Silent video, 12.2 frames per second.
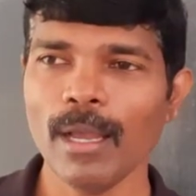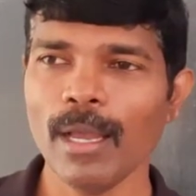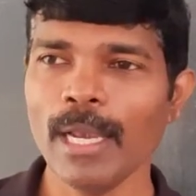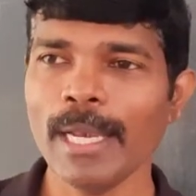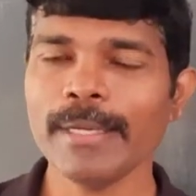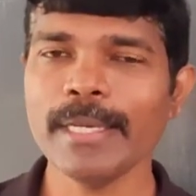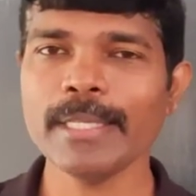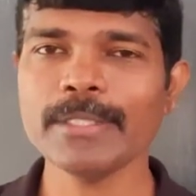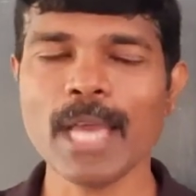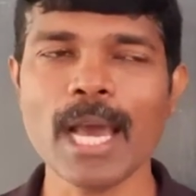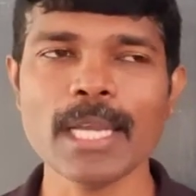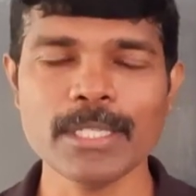electric
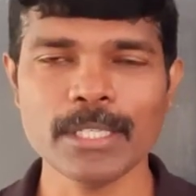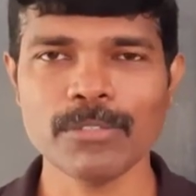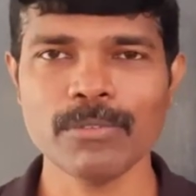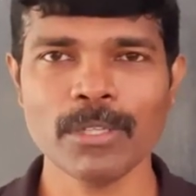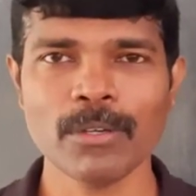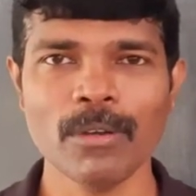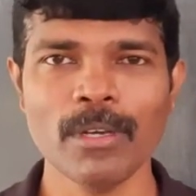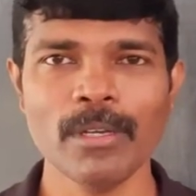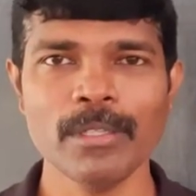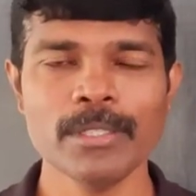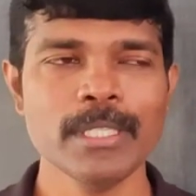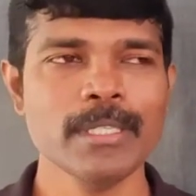charges, we call it,
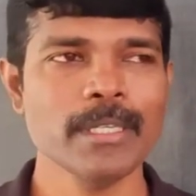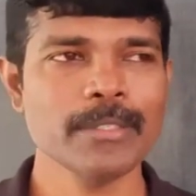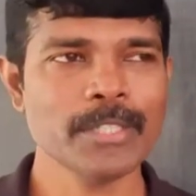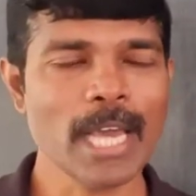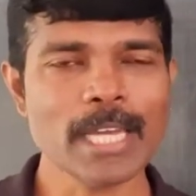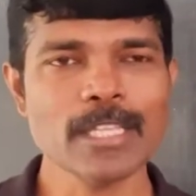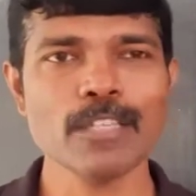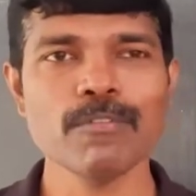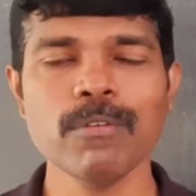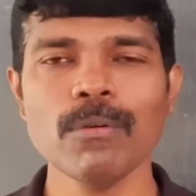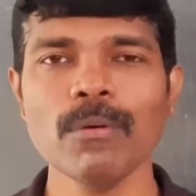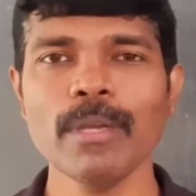isn't it? Charges
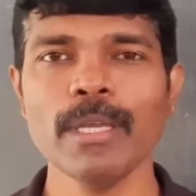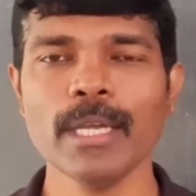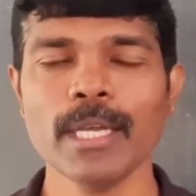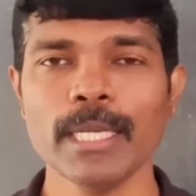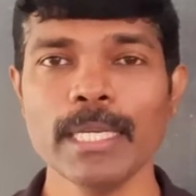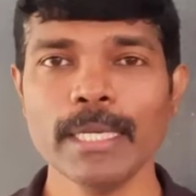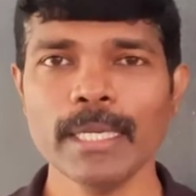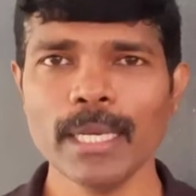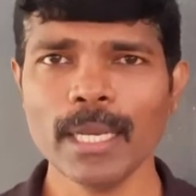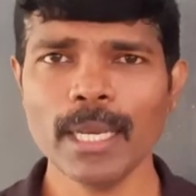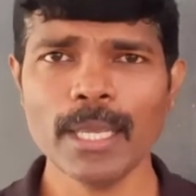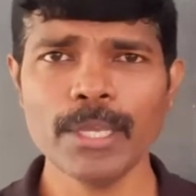flow in a
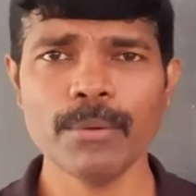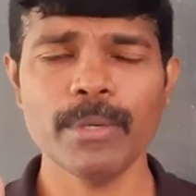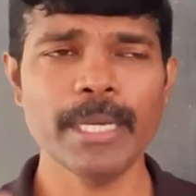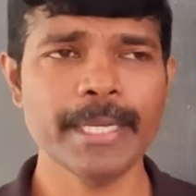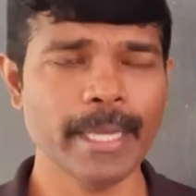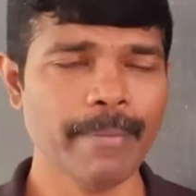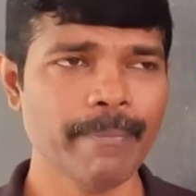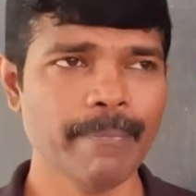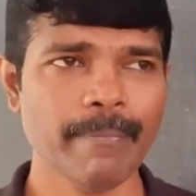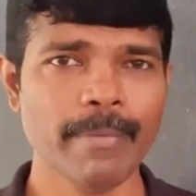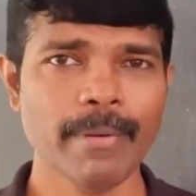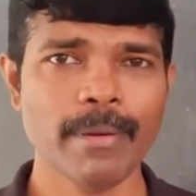conductor in a unit time,
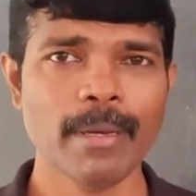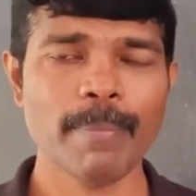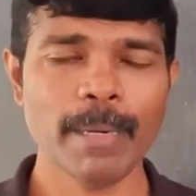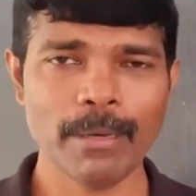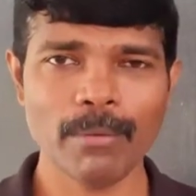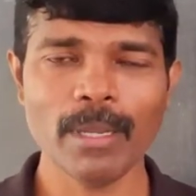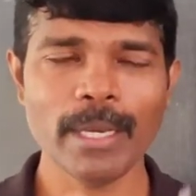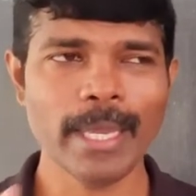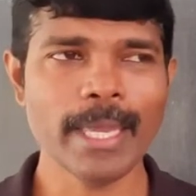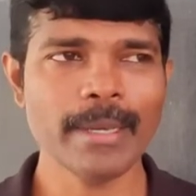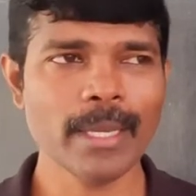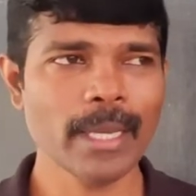in a particular
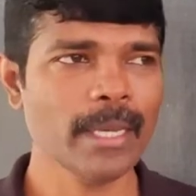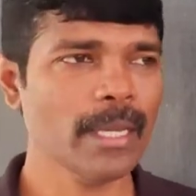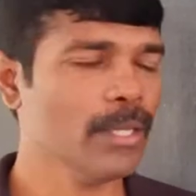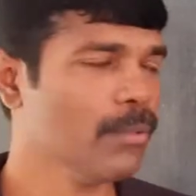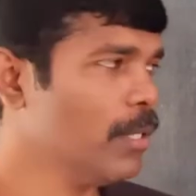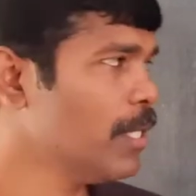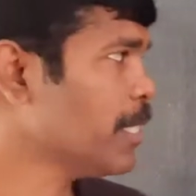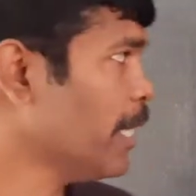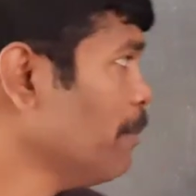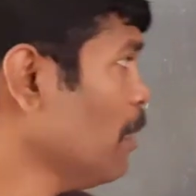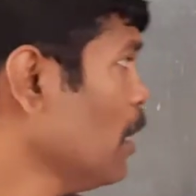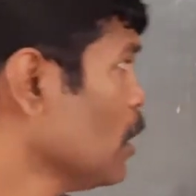area in a unit
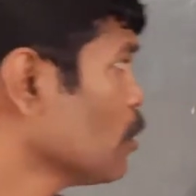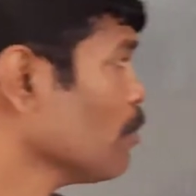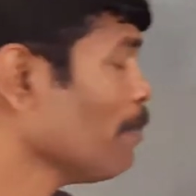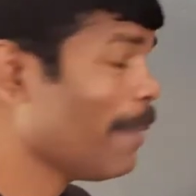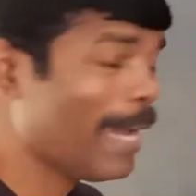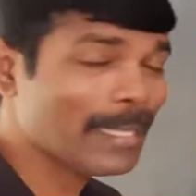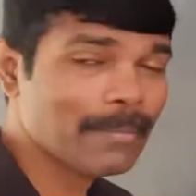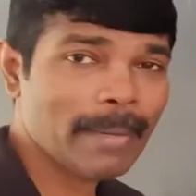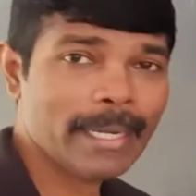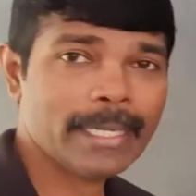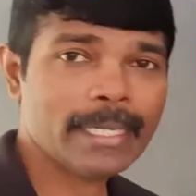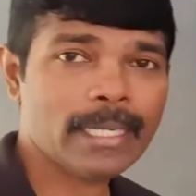time. So
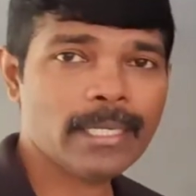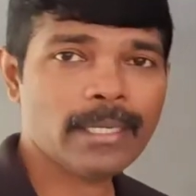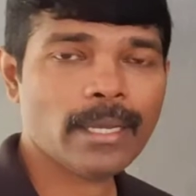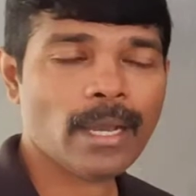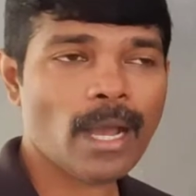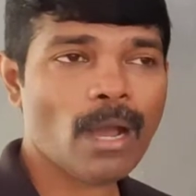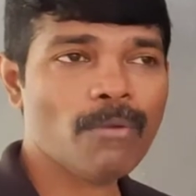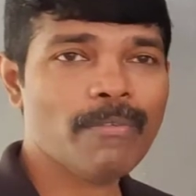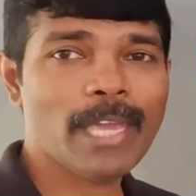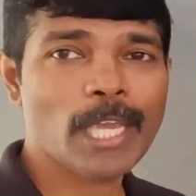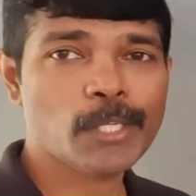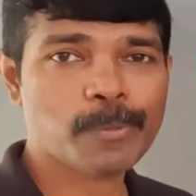mathematically, how
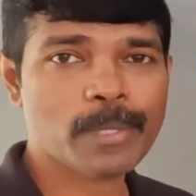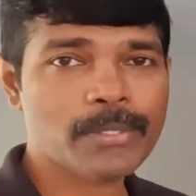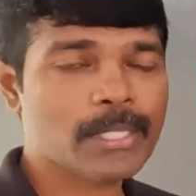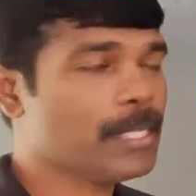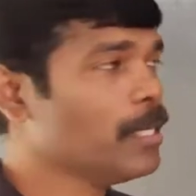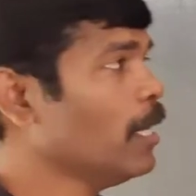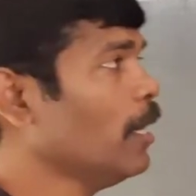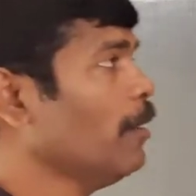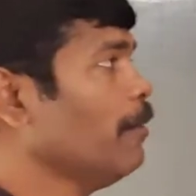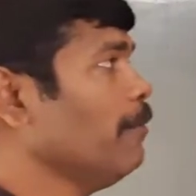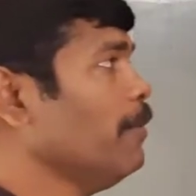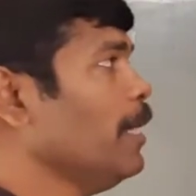we express it?
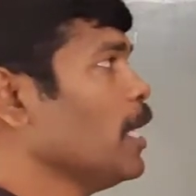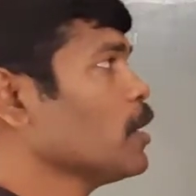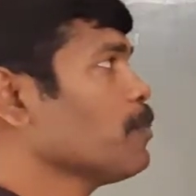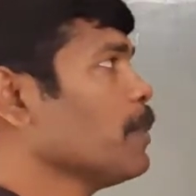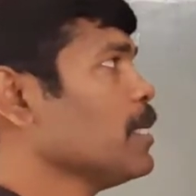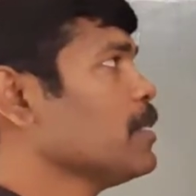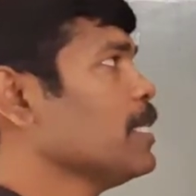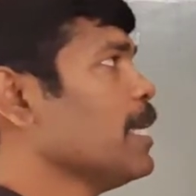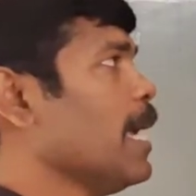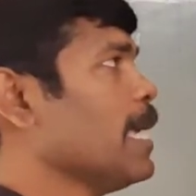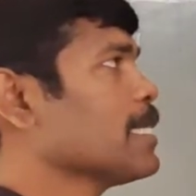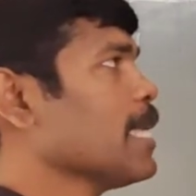We express
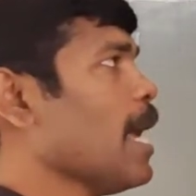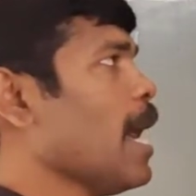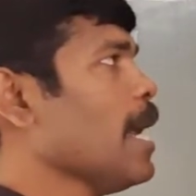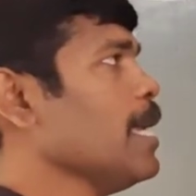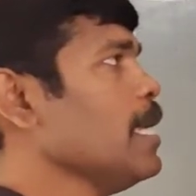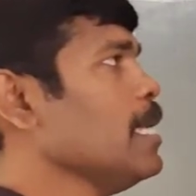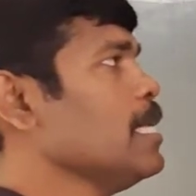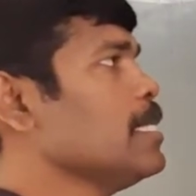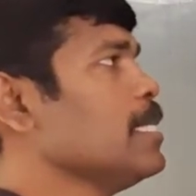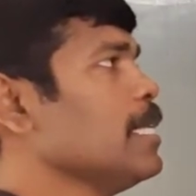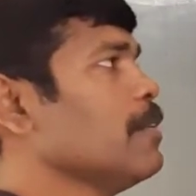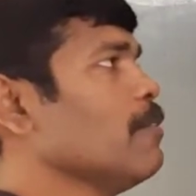it as I
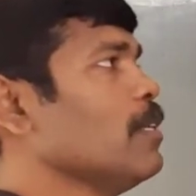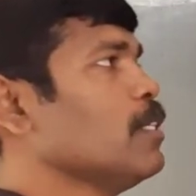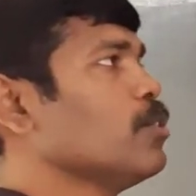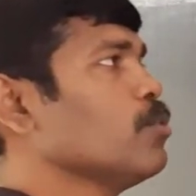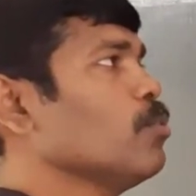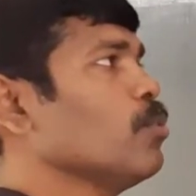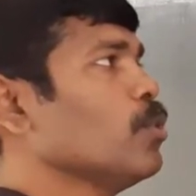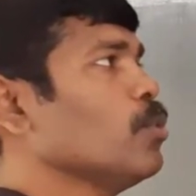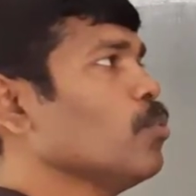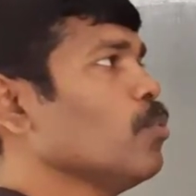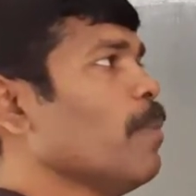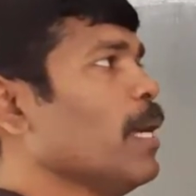is equal to
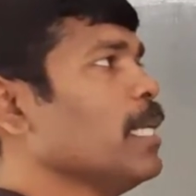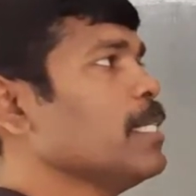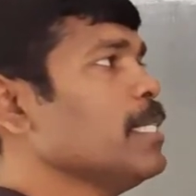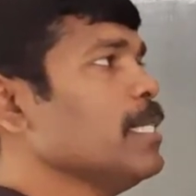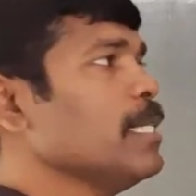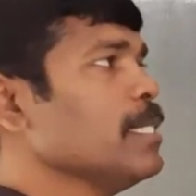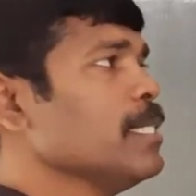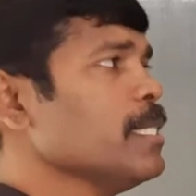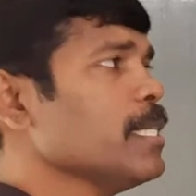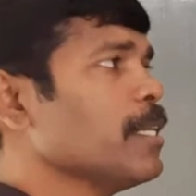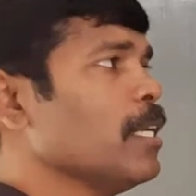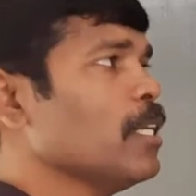Q by T,
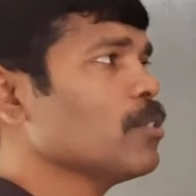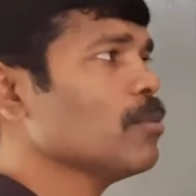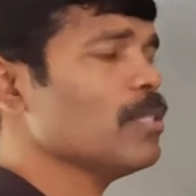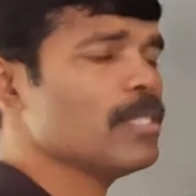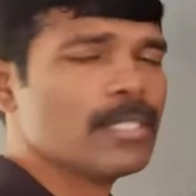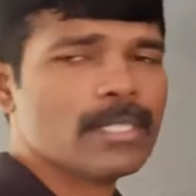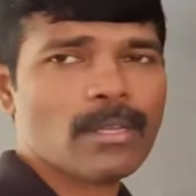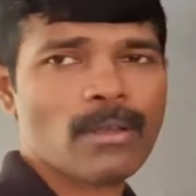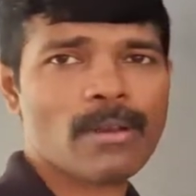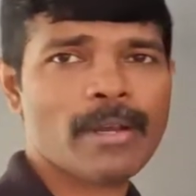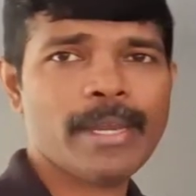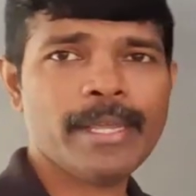isn't it? So this is
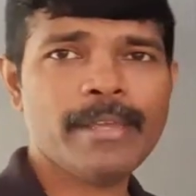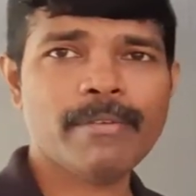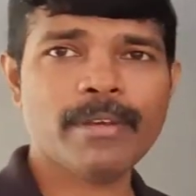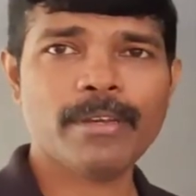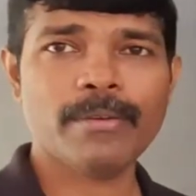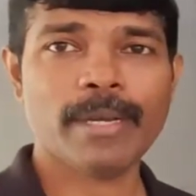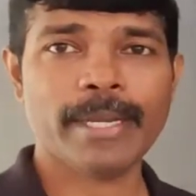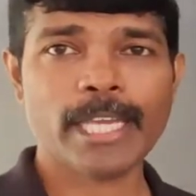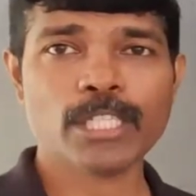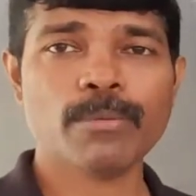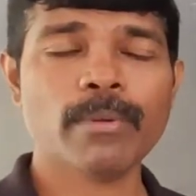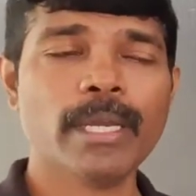already given in your
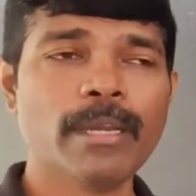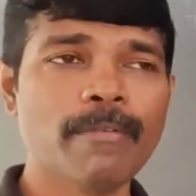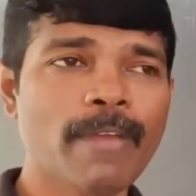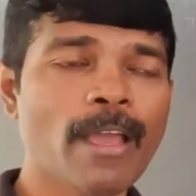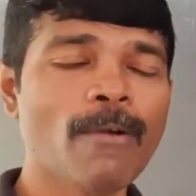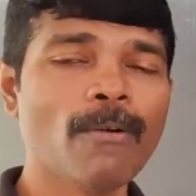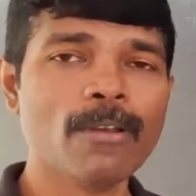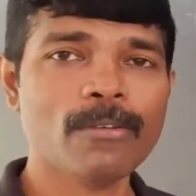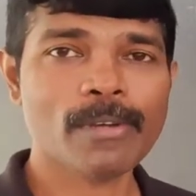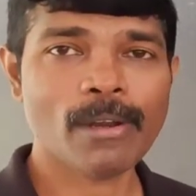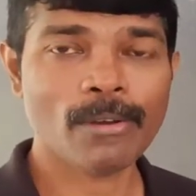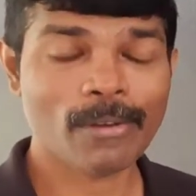textbook and we have
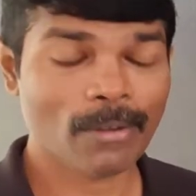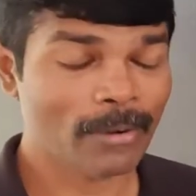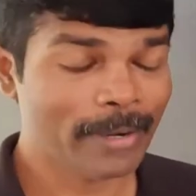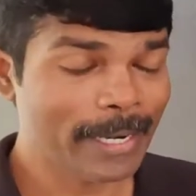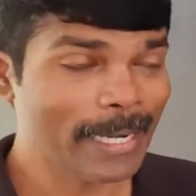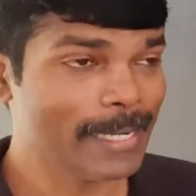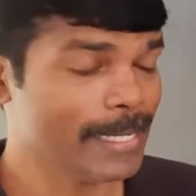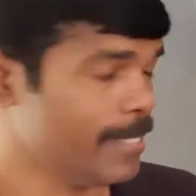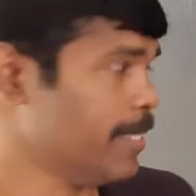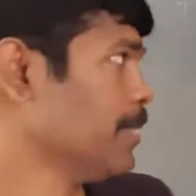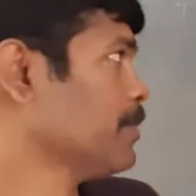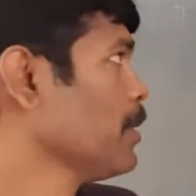already
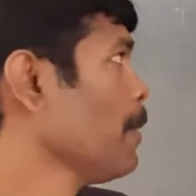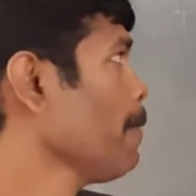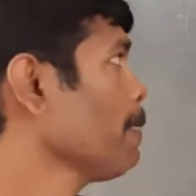discussed.